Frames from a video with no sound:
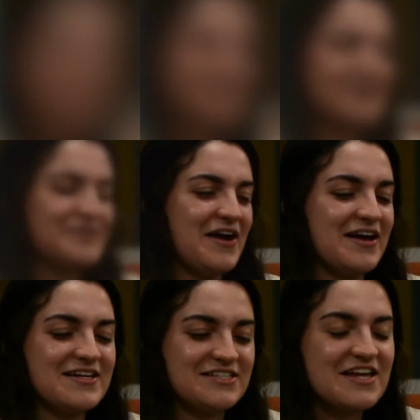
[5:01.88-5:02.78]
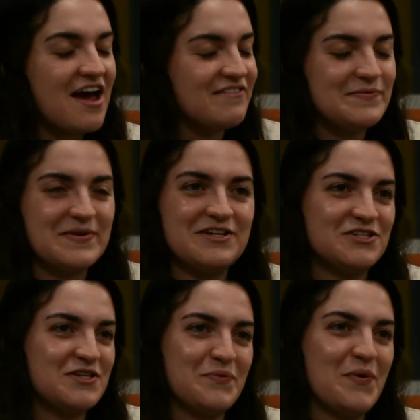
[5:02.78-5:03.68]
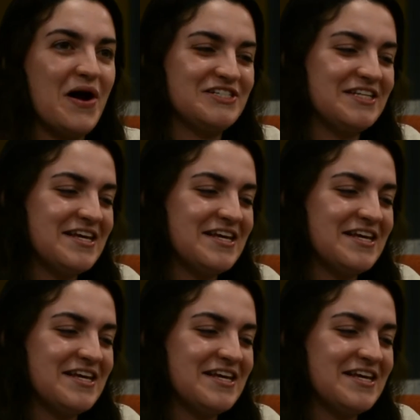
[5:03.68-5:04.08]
So I guess to everybody just like watching